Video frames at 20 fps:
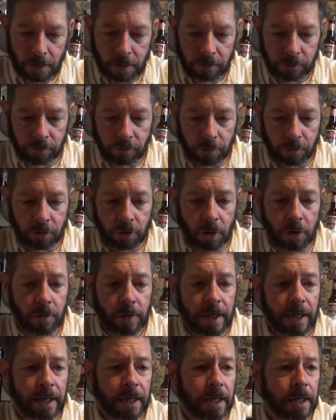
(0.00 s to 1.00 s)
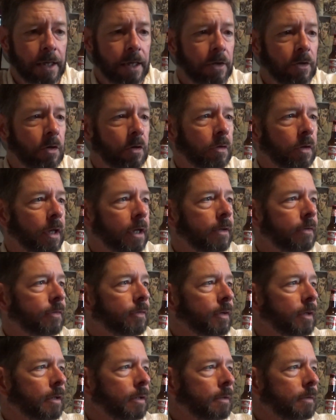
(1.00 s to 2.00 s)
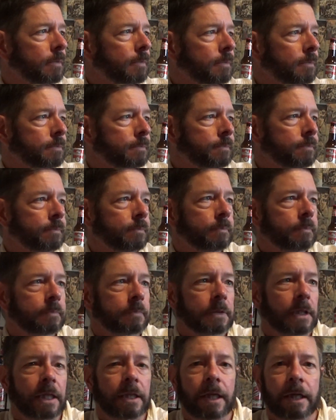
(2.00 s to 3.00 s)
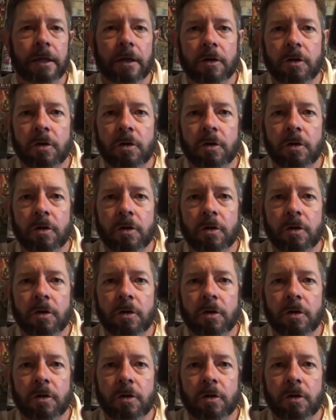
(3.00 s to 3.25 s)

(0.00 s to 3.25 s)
So no head and no lacing. And like a